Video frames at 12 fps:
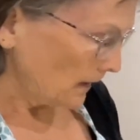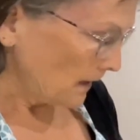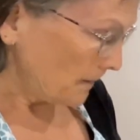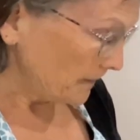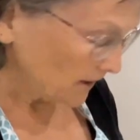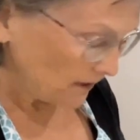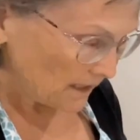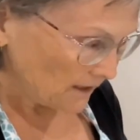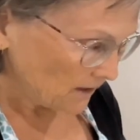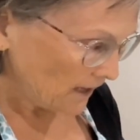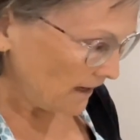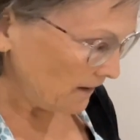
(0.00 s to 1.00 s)
it
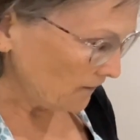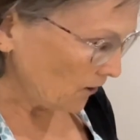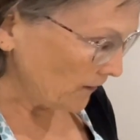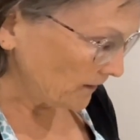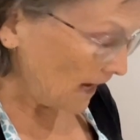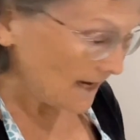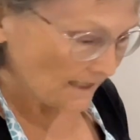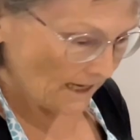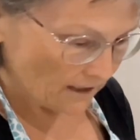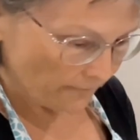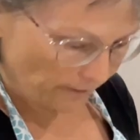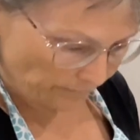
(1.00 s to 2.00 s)
says 10, I say
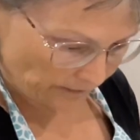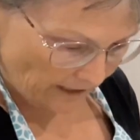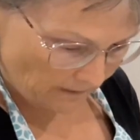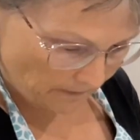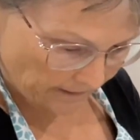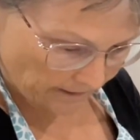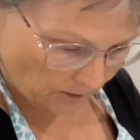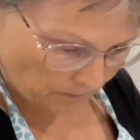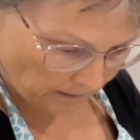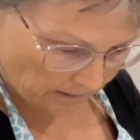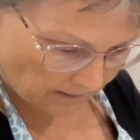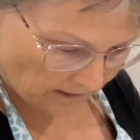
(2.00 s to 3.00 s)
10 to 15 minutes,
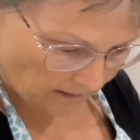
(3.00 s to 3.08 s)
but